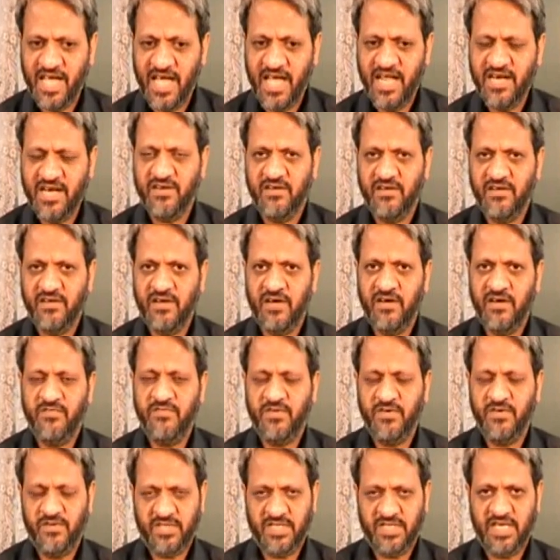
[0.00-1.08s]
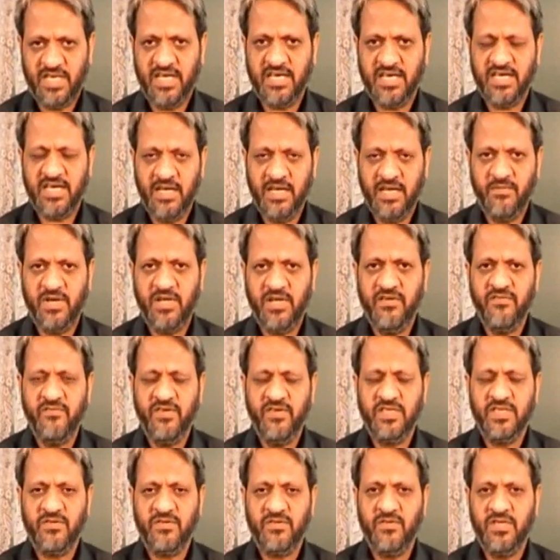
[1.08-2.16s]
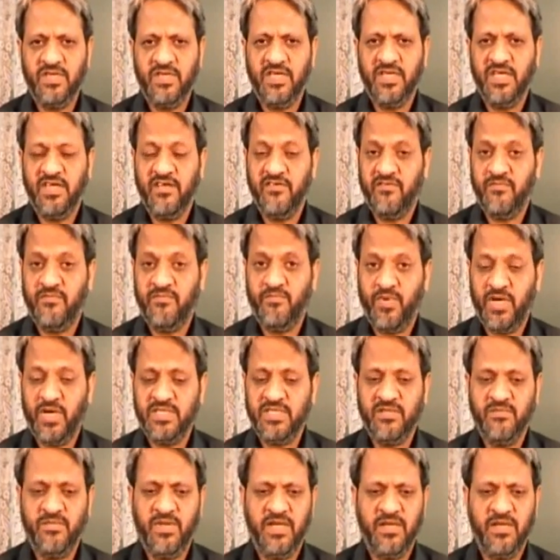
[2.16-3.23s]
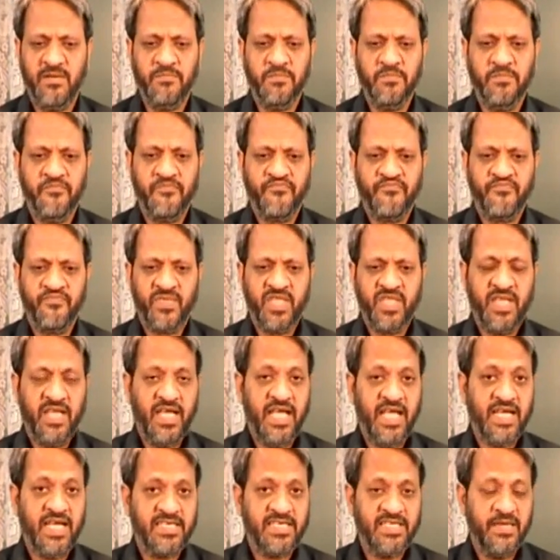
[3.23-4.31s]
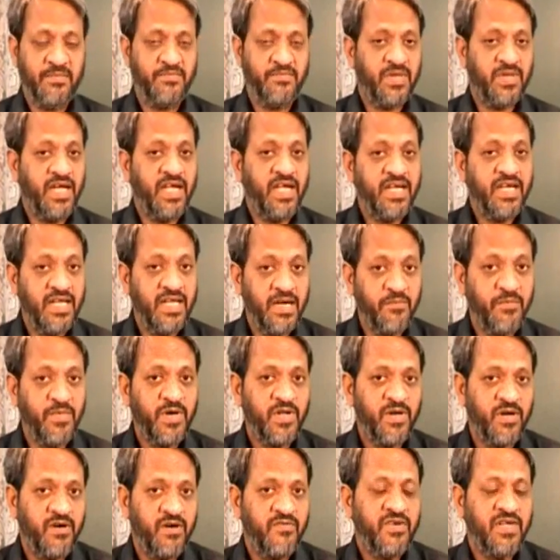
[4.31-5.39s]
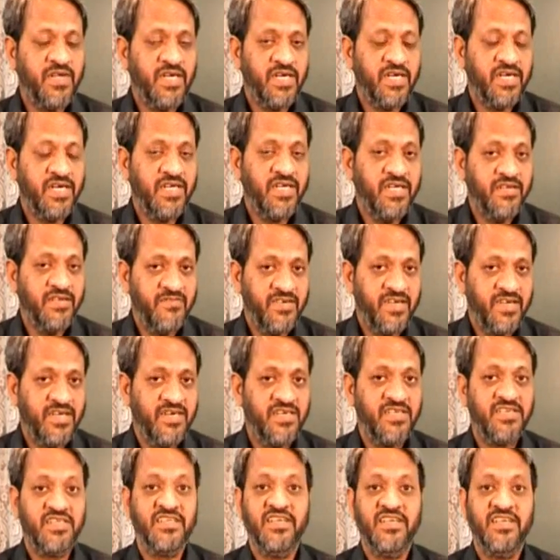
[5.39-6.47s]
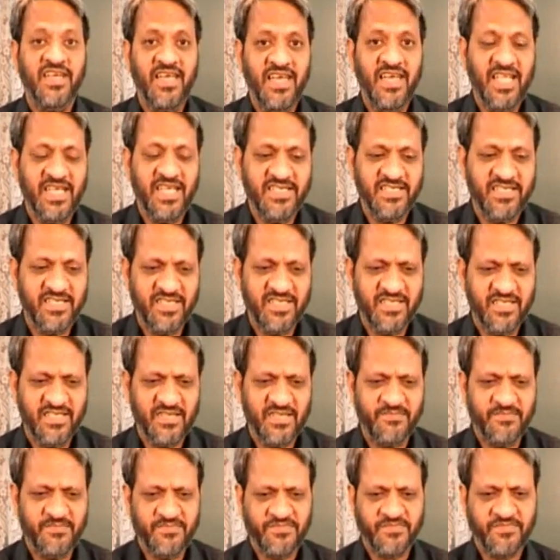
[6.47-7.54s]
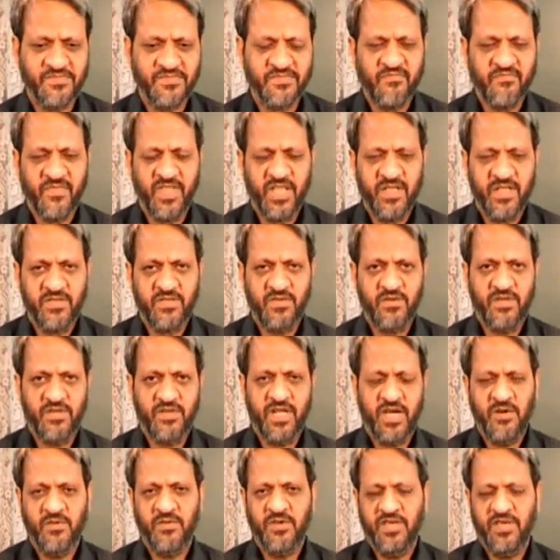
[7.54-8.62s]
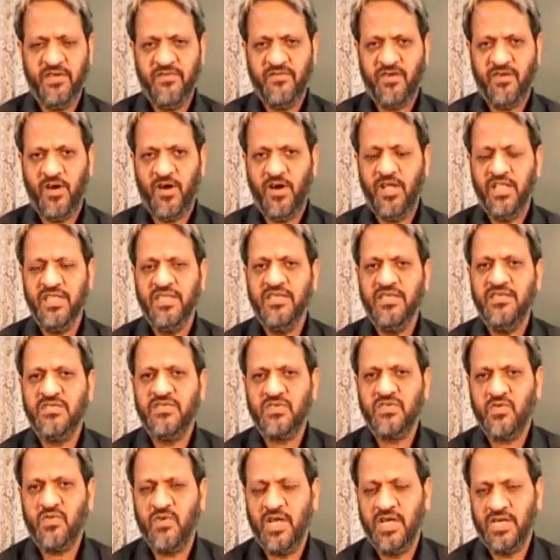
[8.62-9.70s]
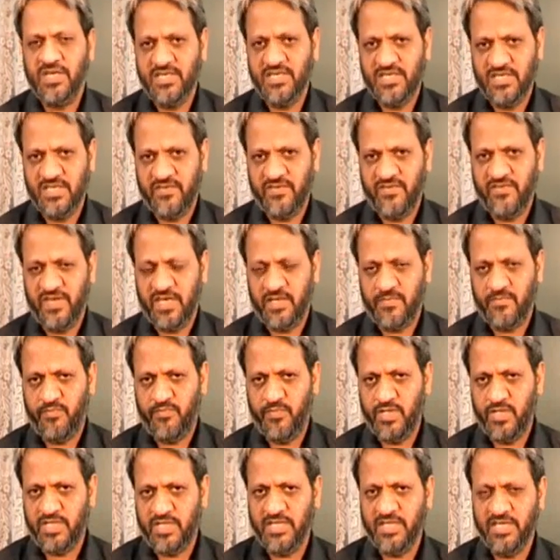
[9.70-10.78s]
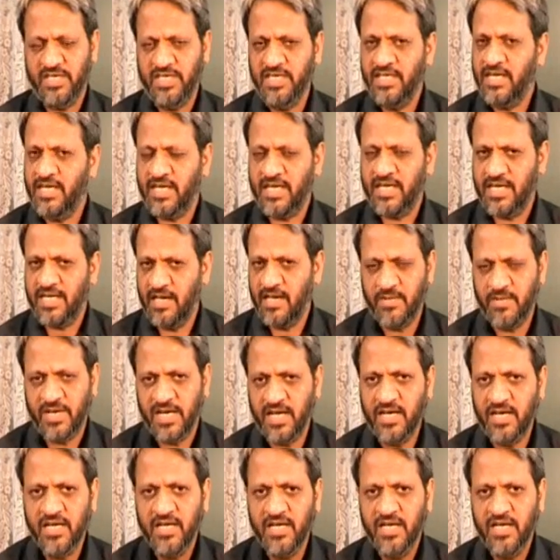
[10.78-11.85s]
and of course a camera which could if possible accept a number of different lenses so now if all these qualities were put in a camera